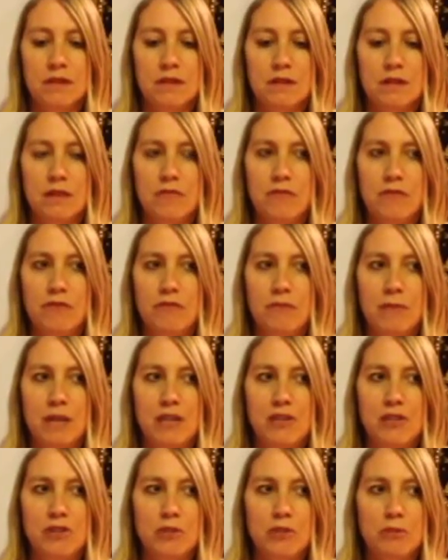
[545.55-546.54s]
if you've
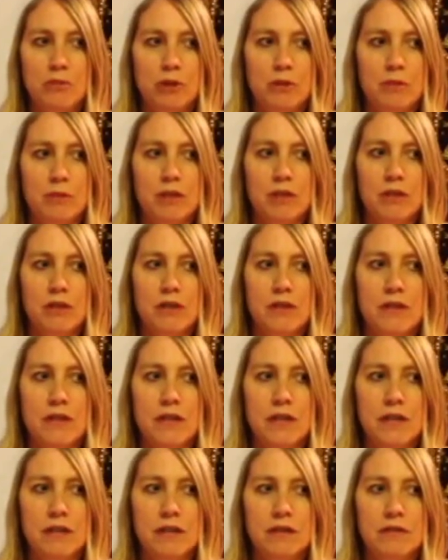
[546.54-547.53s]
made your appointment, or I
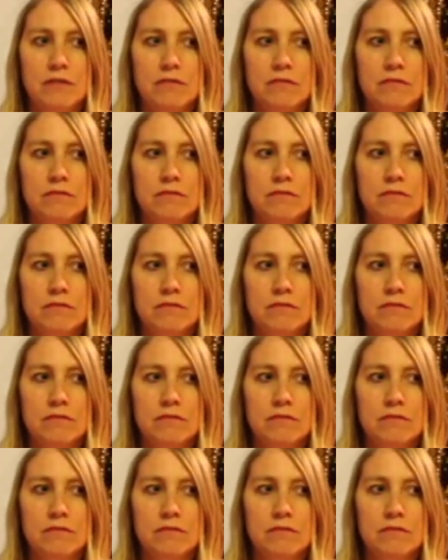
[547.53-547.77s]
think